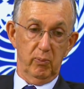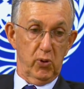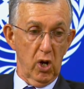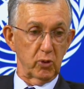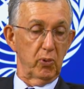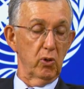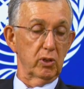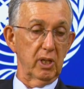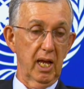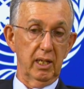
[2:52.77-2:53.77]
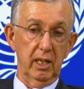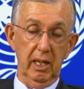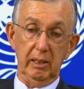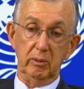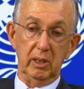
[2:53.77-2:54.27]
prosperous,
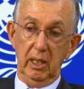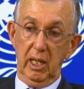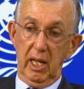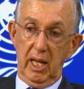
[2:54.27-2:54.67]
and